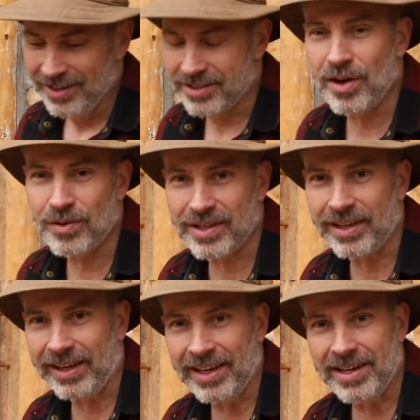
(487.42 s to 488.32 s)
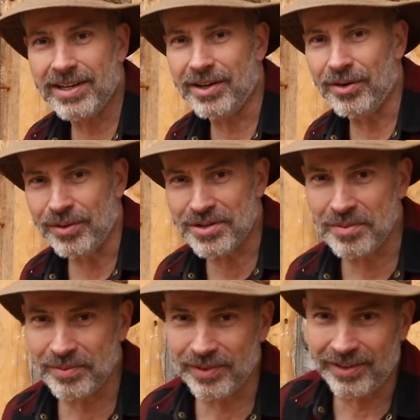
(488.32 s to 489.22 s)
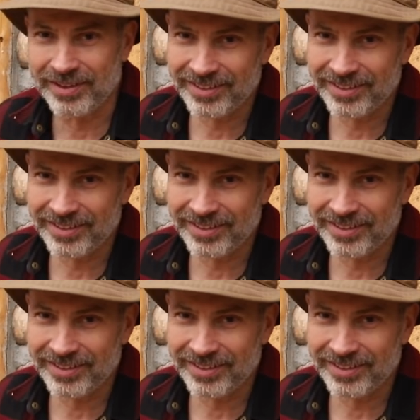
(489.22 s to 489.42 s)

Sounds like an ego or something like